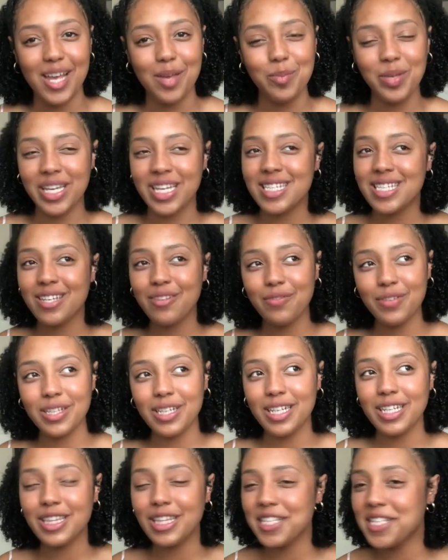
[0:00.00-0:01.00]
because I feel
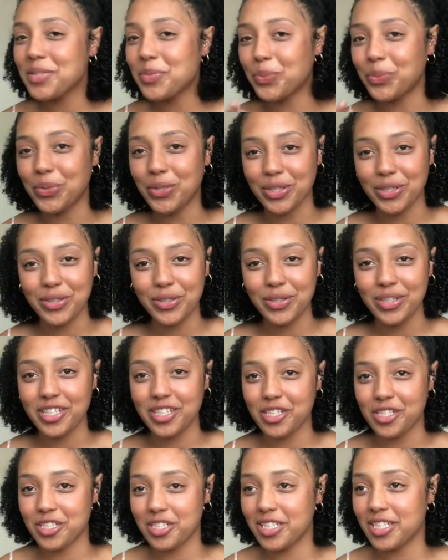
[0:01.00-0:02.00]
like this world
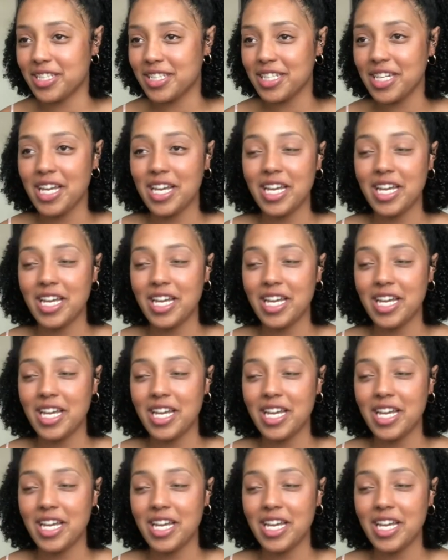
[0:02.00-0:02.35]
is just